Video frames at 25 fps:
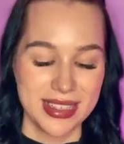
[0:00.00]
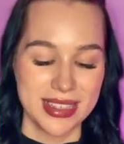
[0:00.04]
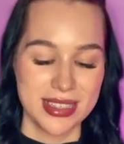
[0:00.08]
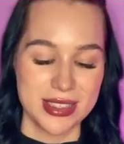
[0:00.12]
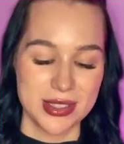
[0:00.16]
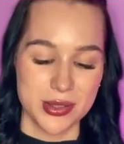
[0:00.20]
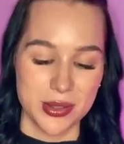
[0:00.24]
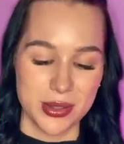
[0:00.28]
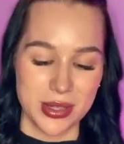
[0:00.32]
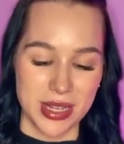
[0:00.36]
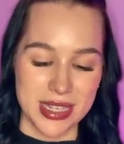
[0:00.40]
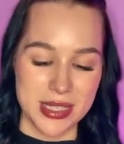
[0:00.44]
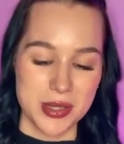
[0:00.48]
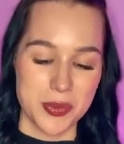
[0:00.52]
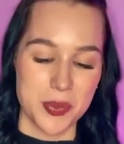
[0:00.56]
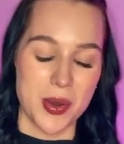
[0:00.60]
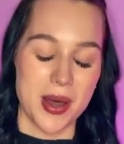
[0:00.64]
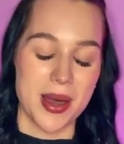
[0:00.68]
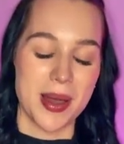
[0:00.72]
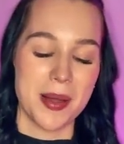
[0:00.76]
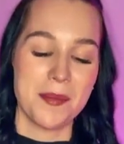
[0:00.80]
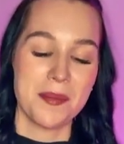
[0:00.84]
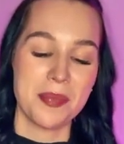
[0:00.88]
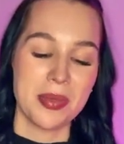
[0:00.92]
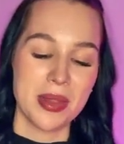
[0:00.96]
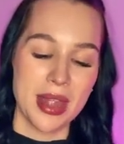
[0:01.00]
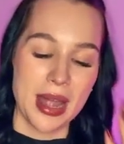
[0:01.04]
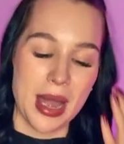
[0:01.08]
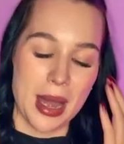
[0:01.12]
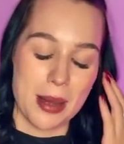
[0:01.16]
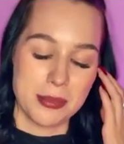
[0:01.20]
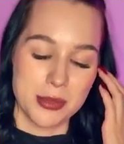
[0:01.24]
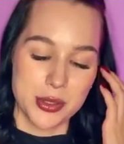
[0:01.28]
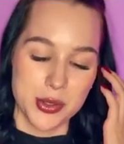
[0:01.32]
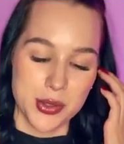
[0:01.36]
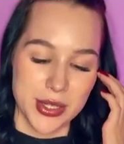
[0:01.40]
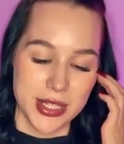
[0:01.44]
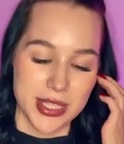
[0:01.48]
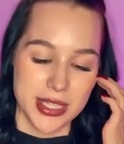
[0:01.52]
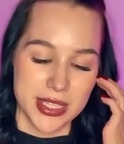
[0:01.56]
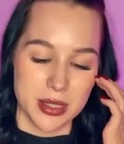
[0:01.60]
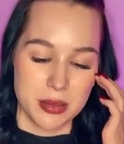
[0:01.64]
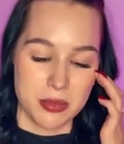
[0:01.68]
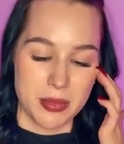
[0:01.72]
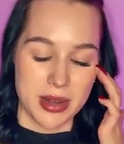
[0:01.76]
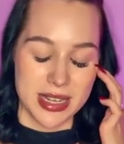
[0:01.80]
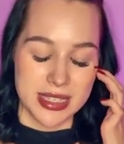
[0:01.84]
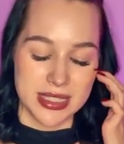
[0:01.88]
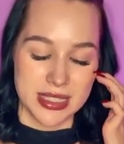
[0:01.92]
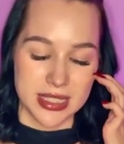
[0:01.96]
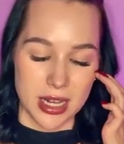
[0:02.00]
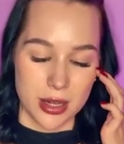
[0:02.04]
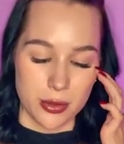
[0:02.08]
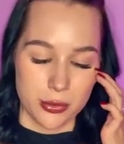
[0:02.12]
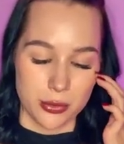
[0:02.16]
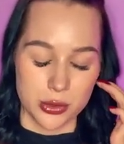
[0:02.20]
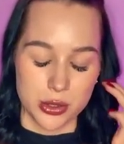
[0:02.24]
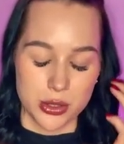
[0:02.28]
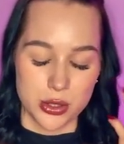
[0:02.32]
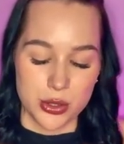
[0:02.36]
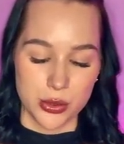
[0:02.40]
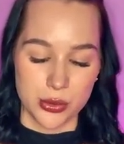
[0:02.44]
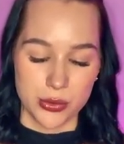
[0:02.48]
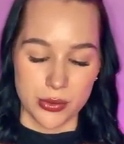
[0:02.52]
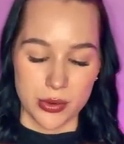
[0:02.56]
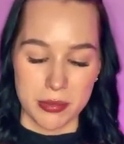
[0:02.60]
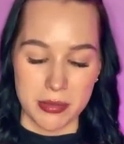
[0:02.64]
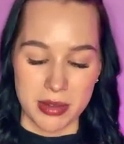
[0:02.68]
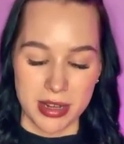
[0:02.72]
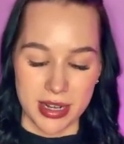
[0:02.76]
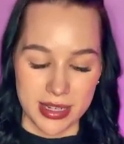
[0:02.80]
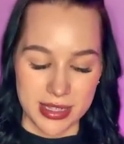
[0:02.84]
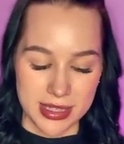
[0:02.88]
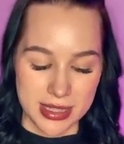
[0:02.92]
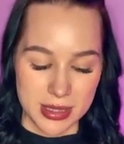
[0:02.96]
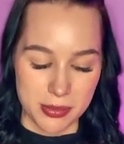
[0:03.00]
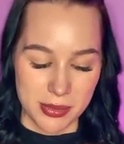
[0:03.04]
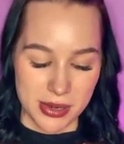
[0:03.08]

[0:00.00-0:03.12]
So that's why I'm doing it in my style for 2-3 minutes.